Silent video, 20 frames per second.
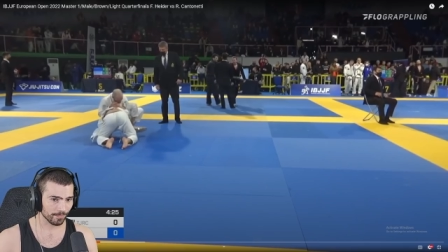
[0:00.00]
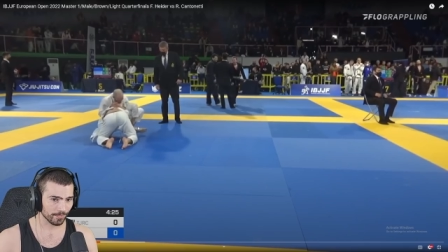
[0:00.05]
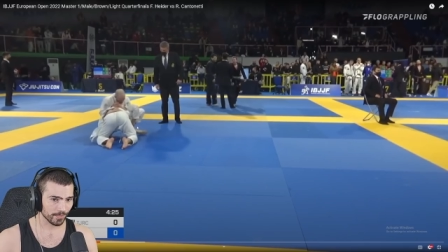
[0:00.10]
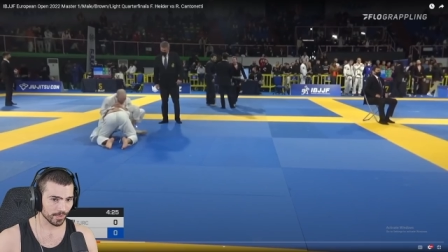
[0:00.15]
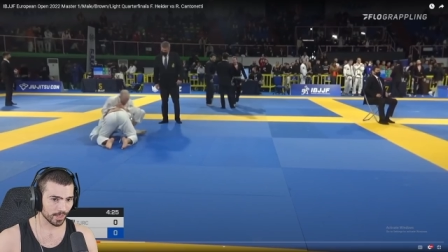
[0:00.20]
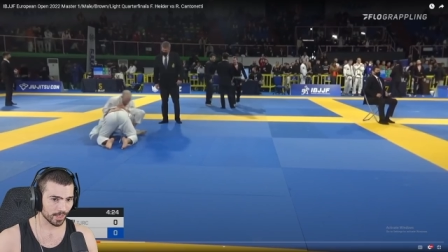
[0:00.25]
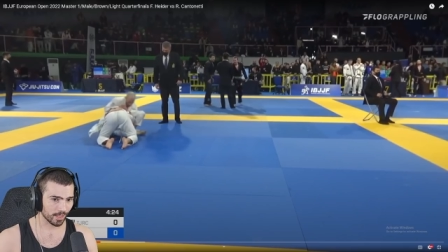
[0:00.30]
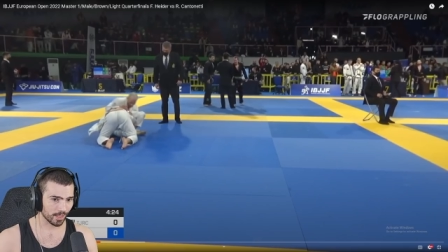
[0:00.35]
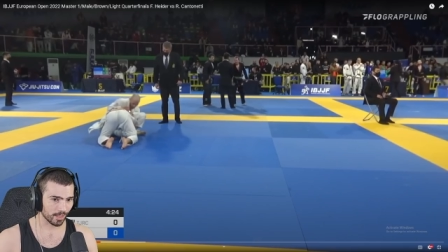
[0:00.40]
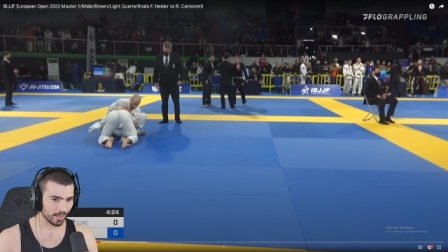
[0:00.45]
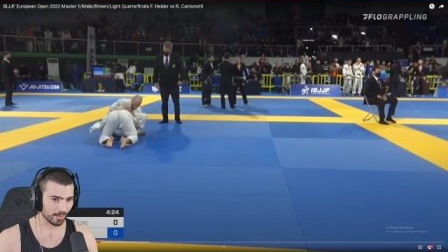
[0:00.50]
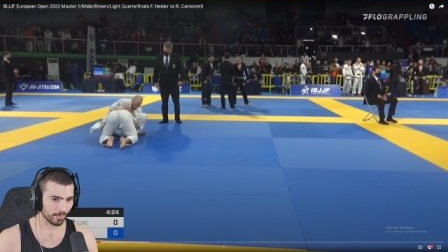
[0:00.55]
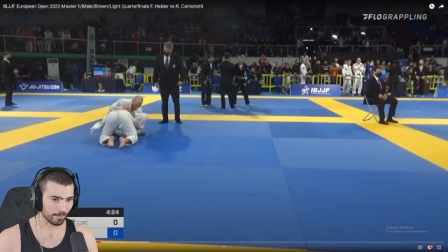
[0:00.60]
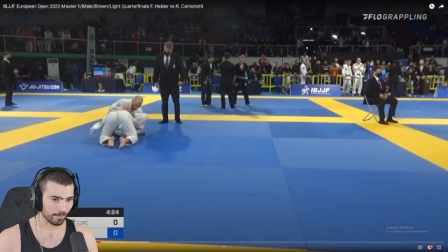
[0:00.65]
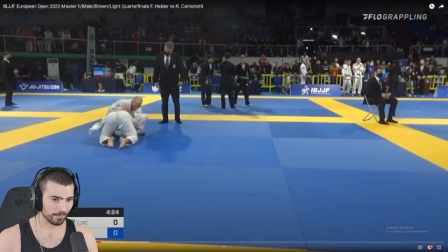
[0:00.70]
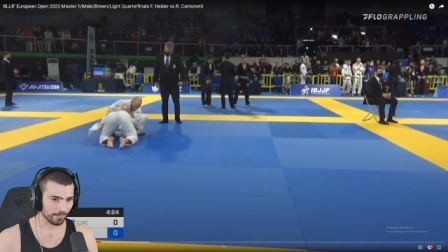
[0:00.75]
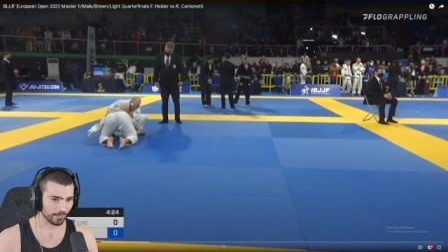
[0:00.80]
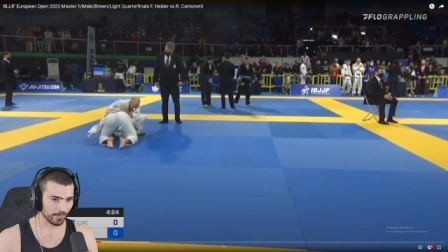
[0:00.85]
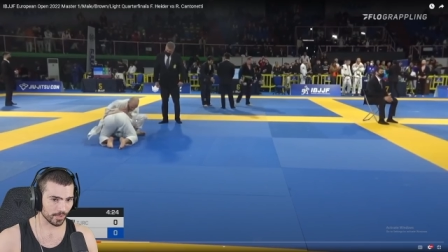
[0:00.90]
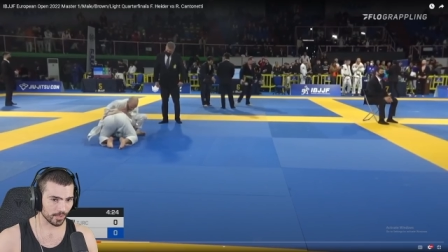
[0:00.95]

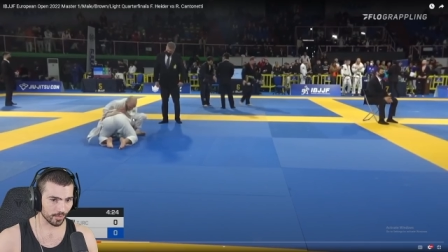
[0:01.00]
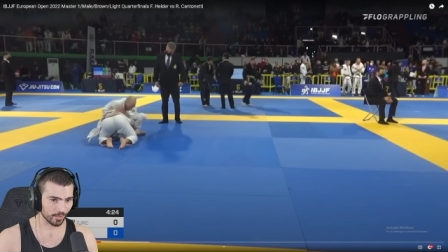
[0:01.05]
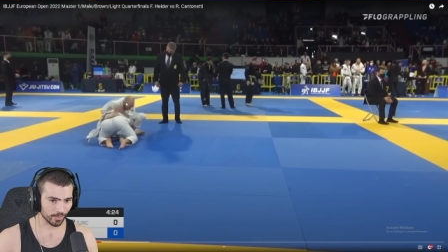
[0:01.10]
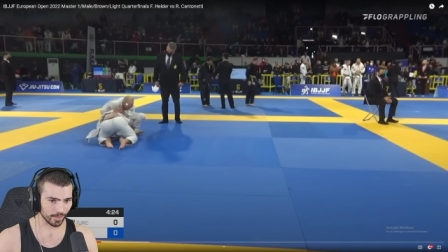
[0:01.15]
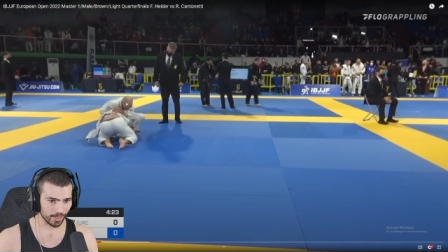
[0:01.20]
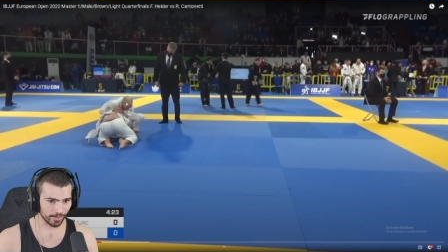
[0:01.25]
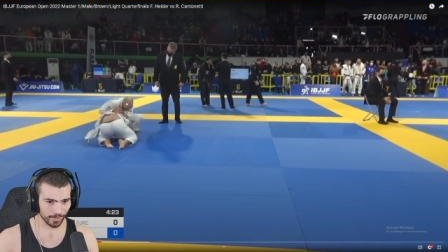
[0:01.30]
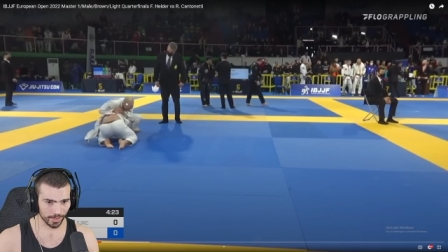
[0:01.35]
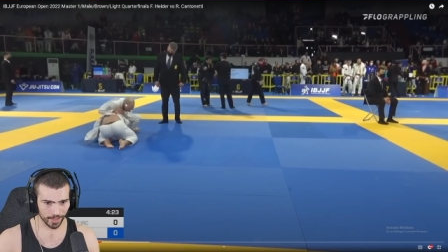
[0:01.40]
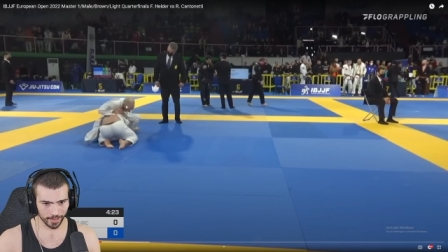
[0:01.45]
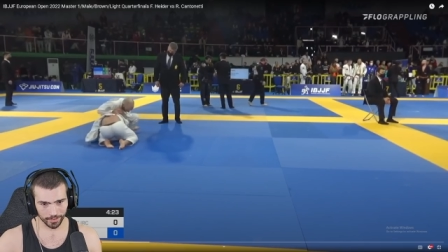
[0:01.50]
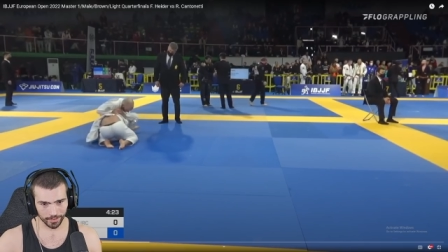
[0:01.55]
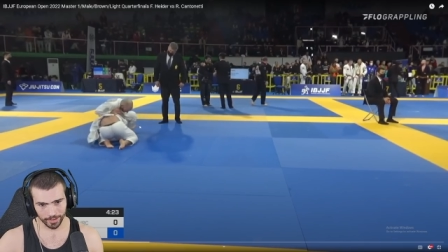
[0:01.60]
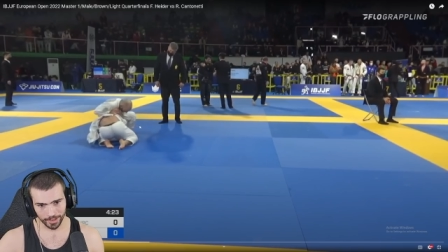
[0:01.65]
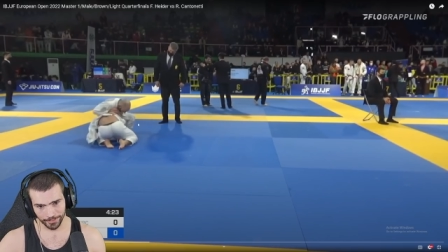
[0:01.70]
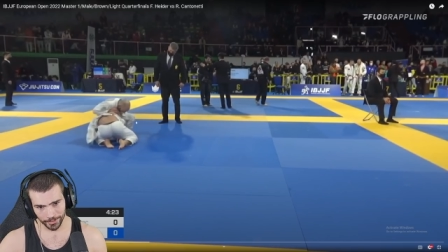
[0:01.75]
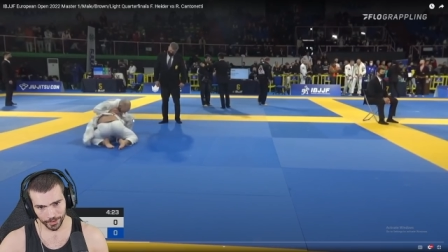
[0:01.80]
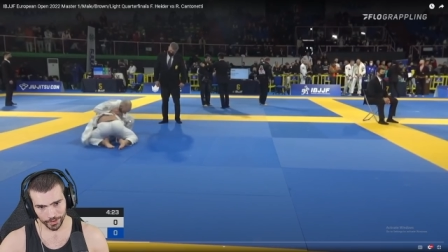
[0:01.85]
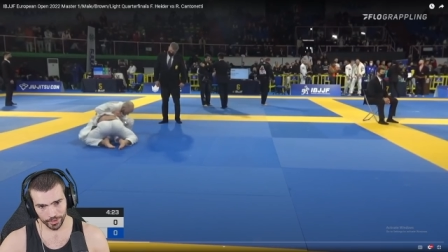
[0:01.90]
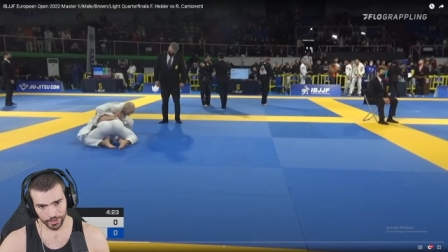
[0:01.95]
Um, you don't have a lot of
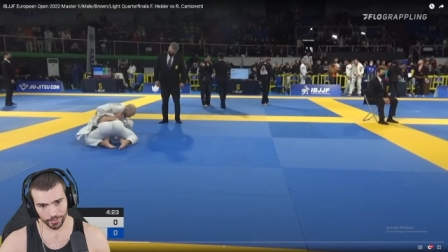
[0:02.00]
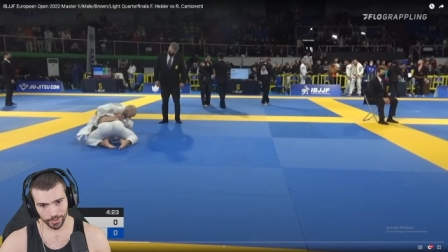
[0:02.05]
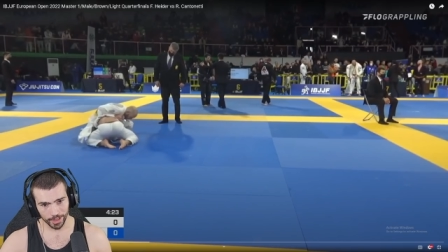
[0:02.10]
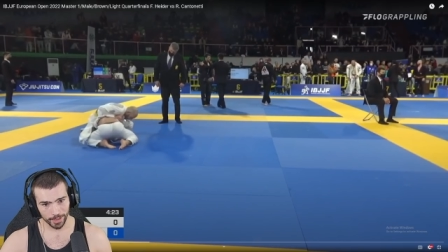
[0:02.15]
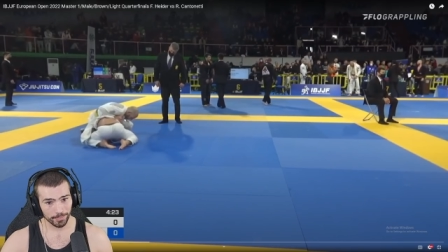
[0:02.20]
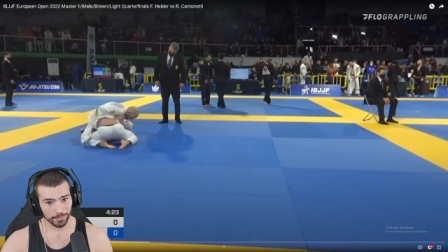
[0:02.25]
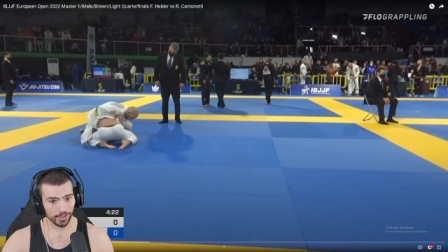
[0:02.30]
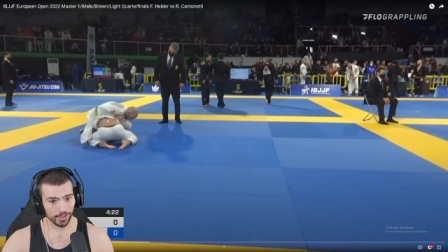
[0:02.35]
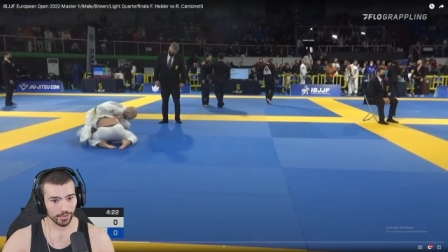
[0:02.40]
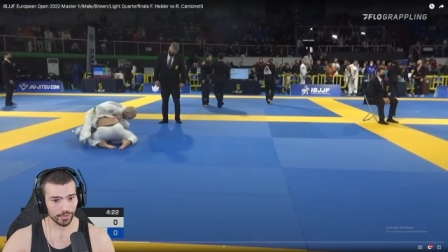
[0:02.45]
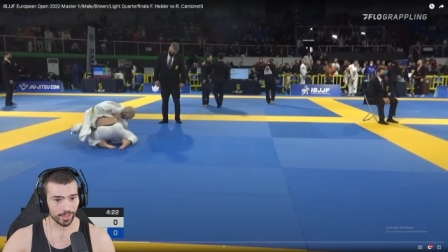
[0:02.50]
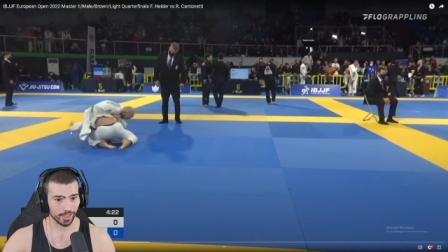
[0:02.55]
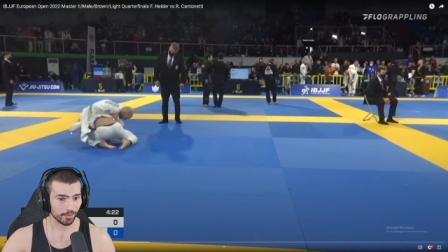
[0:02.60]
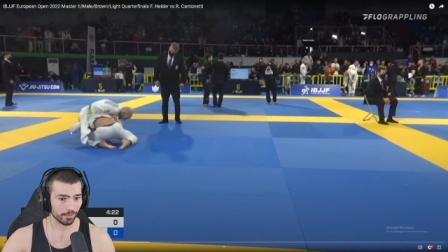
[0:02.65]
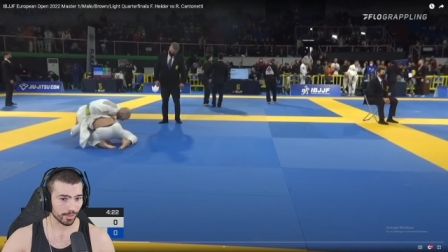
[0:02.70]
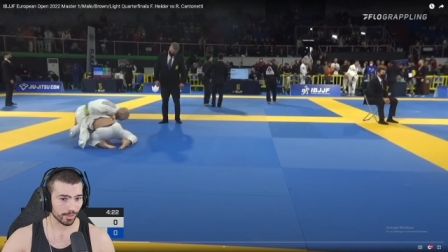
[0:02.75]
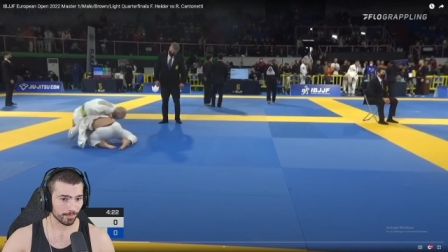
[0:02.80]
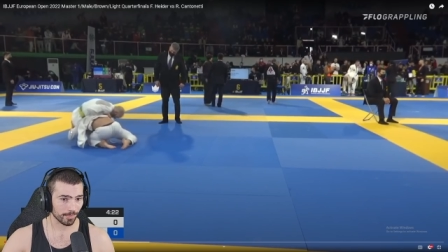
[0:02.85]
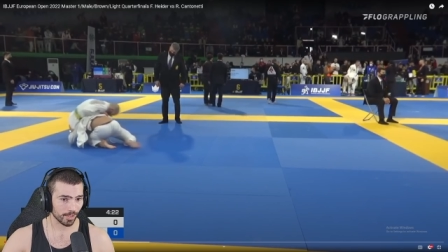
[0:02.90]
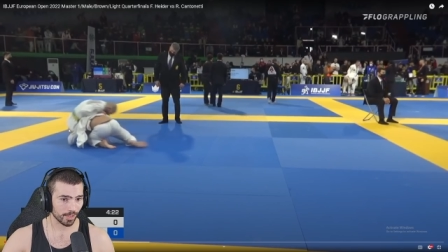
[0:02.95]
leverage to really peel that
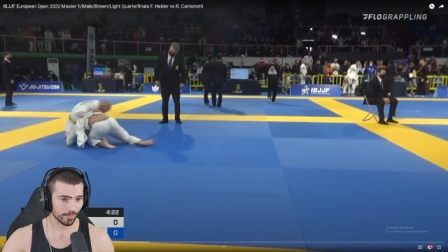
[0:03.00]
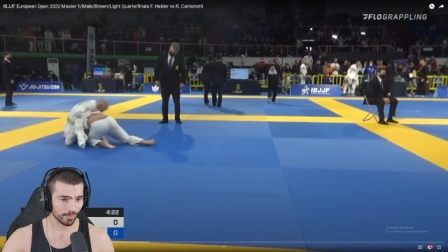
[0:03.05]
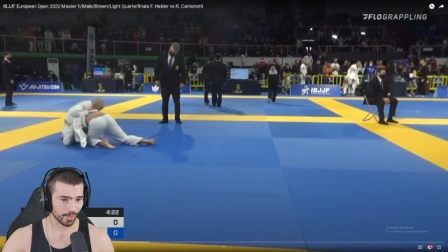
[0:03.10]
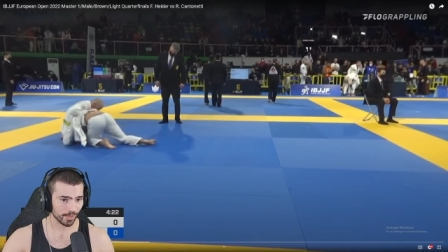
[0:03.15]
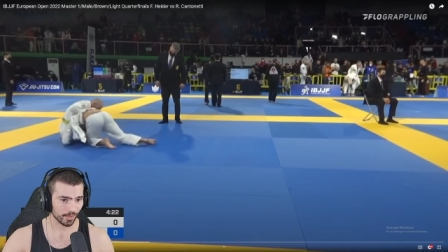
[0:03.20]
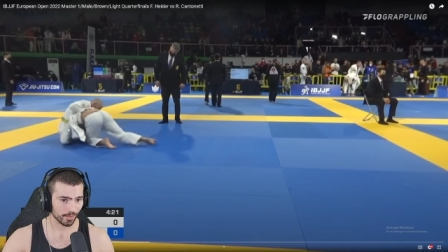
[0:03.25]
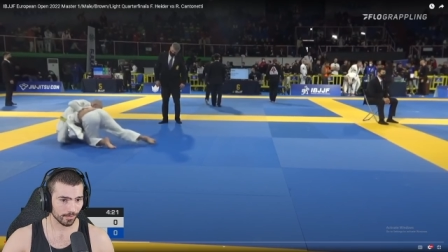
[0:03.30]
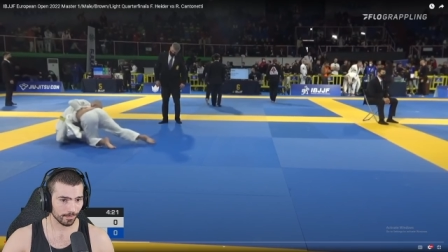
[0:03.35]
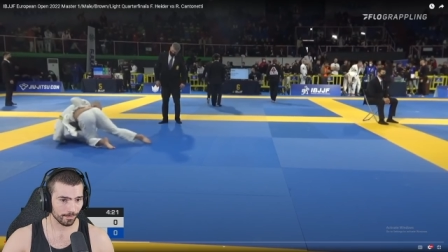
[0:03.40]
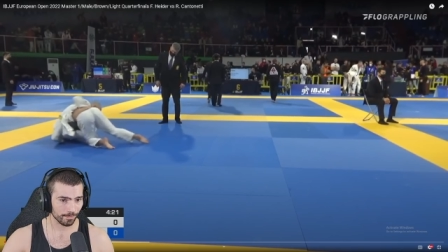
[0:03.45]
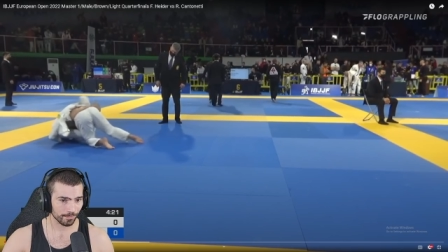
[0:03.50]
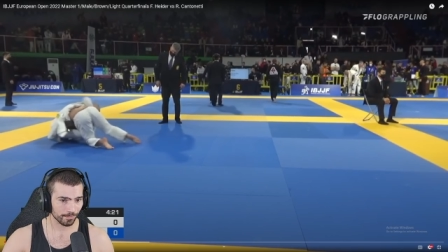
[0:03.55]
grip off though.